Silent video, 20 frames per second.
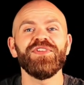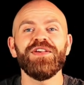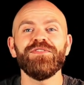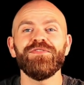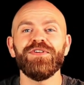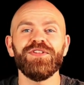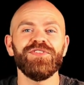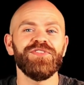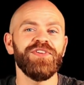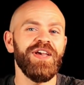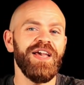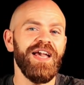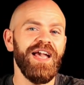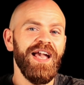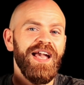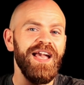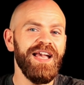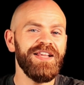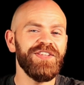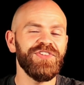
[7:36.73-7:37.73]
If it's
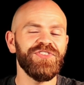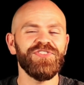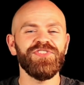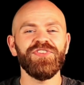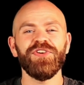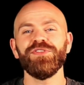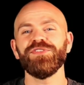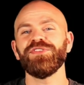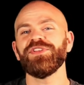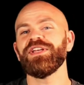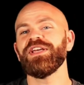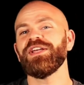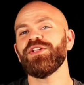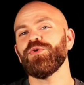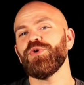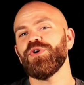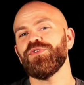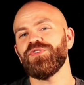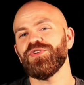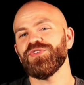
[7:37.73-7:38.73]
insulting it,
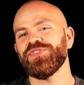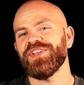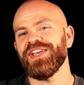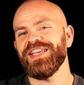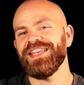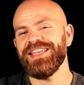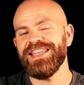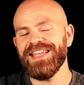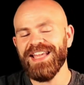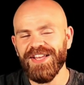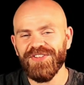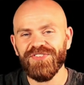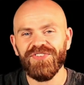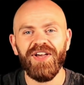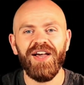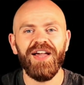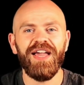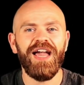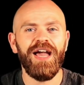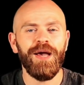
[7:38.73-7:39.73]
or if you're saying, yes,
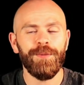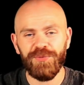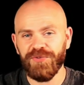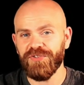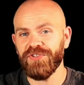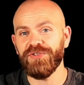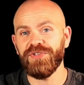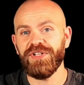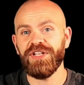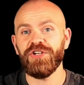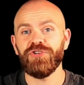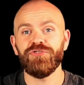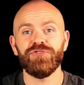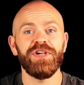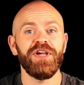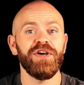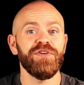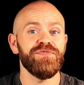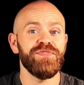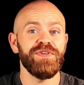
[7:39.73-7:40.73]
I absolutely
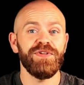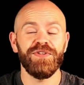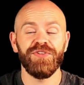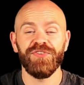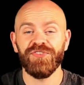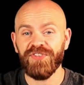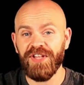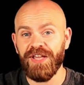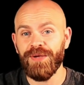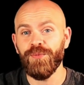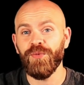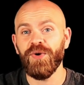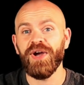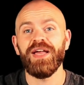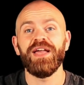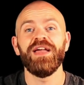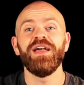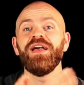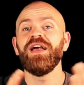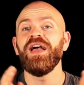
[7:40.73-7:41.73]
agree, I feel the same
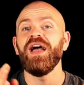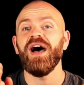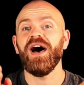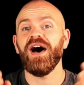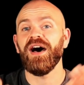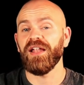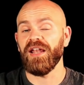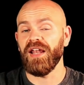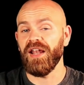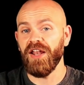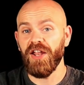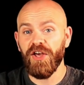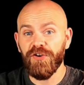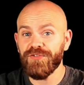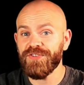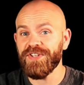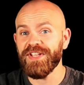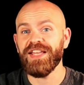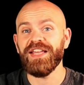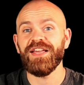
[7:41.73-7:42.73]
way, I'd
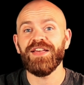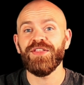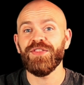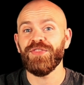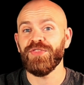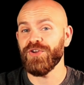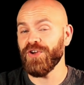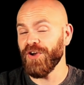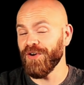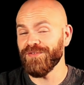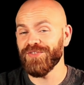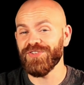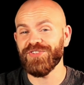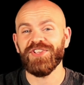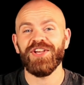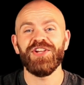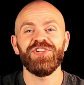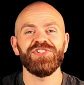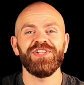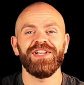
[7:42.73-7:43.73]
love to hear the
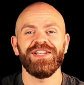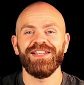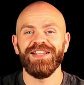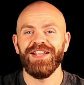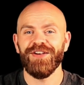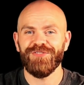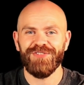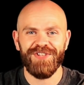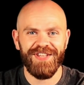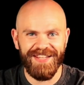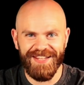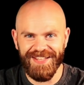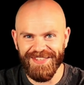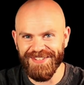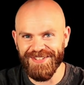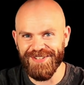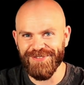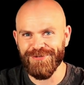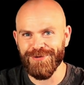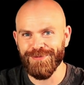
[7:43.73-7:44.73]
conversation. I'd love to hear
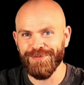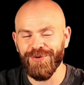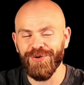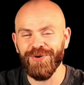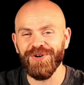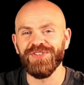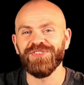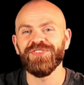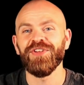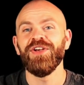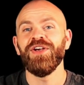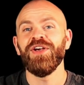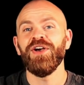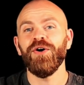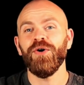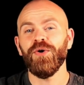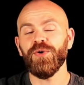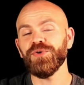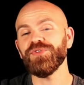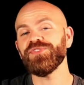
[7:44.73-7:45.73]
the different points.
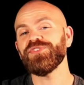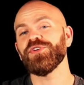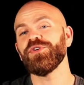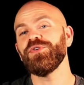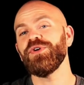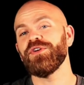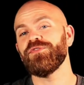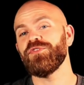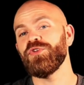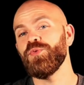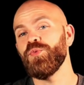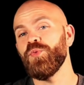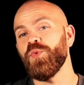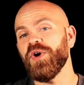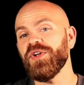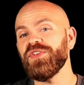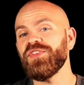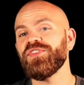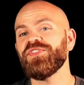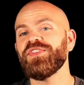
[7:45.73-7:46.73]
Also, if you
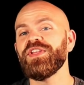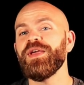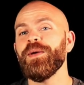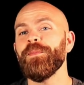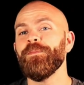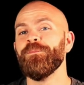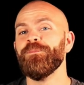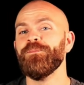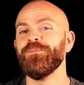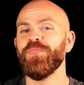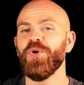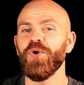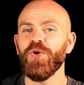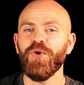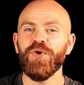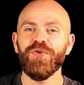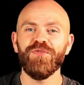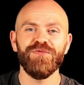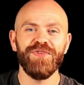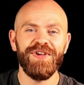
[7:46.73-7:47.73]
want to see
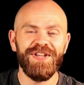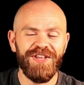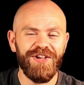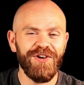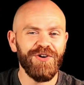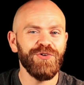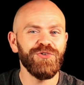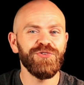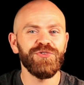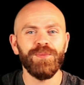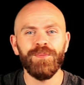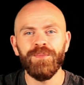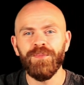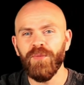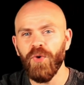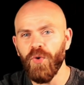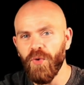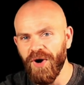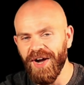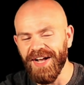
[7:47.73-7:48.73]
more videos,
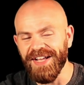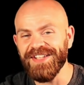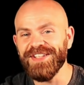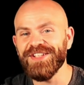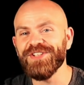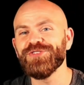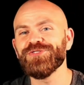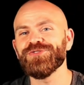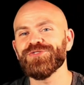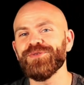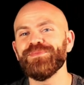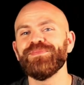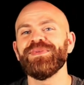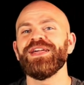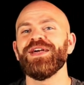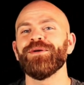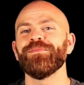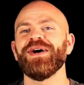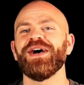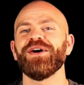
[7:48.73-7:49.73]
more ideas from
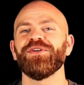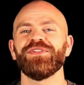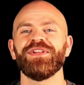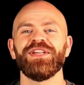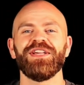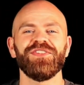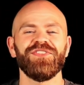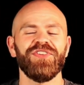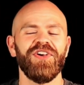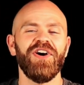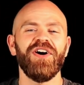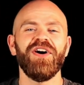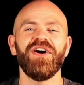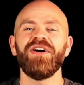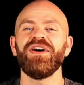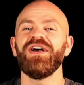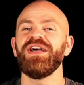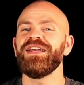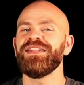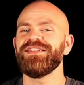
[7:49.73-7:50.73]
me about
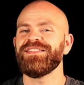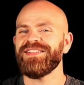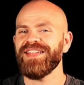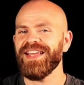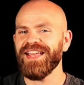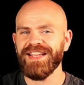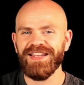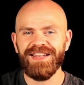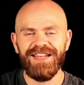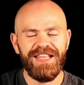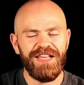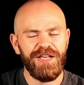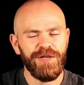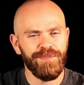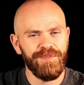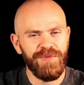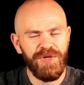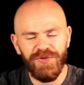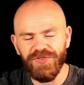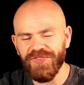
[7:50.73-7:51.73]
guitar, technique,
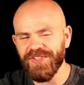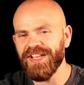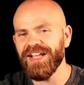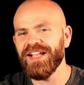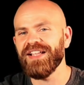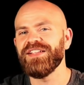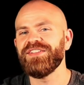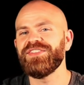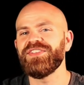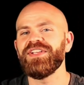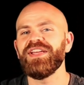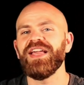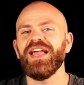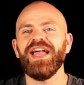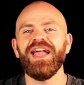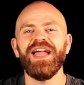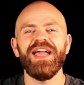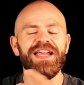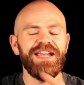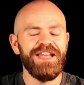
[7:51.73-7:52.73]
musicality,
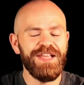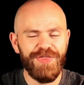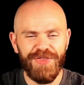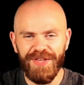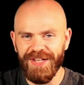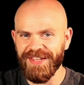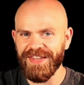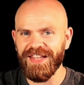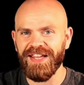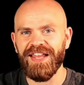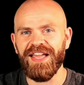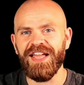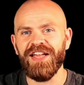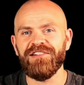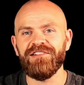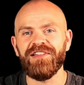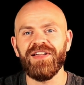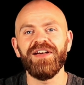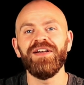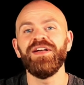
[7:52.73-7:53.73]
anything in that
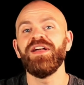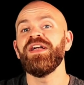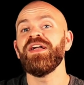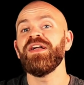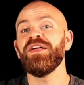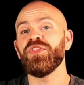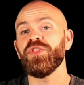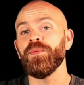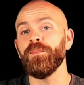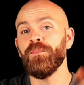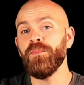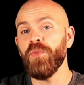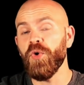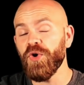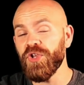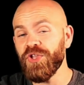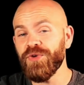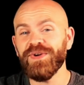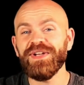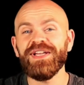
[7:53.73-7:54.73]
area, the
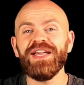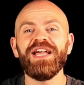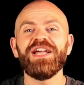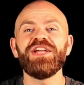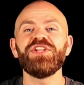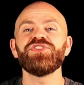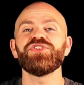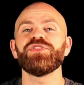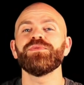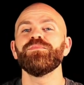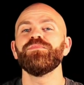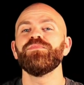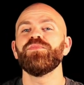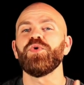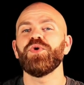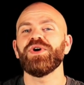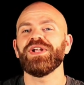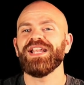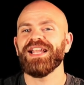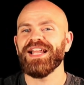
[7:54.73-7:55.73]
more you engage, the
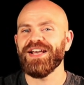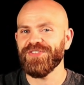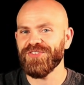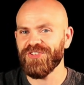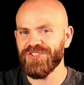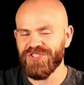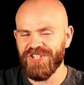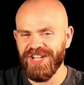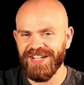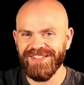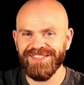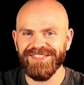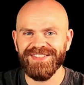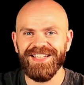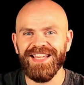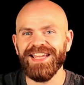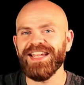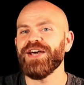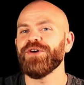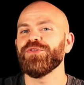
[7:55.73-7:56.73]
more it allows the channel to
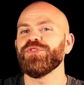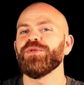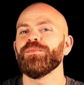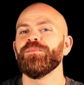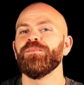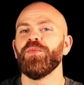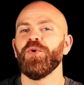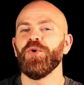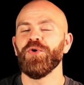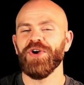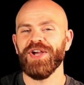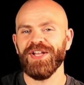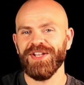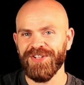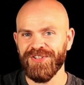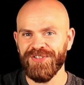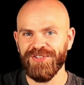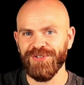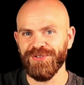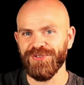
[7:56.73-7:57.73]
get out, the more I
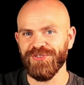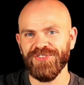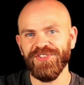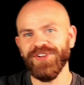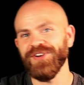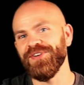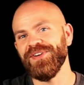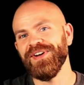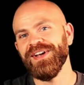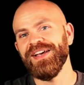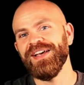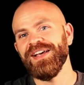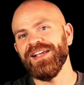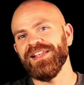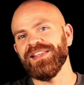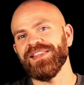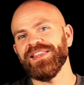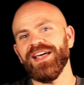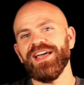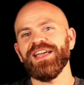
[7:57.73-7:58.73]
can do. So,
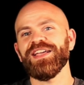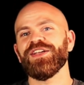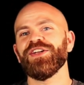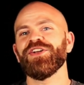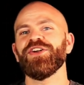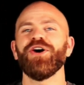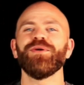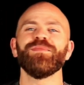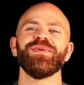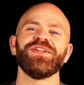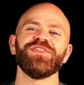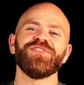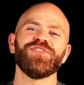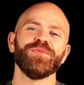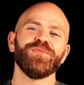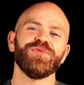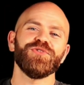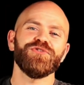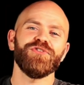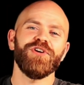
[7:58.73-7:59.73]
like, comment,
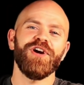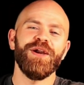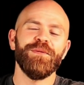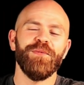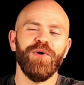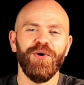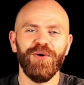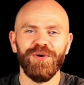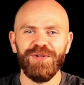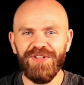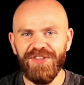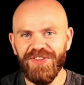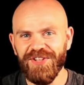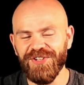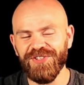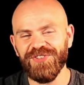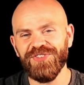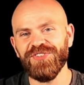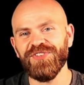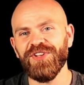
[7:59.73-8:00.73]
subscribe, all of the
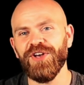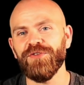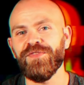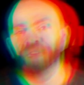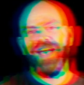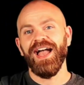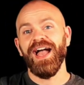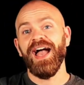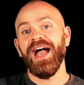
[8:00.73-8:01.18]
good stuff.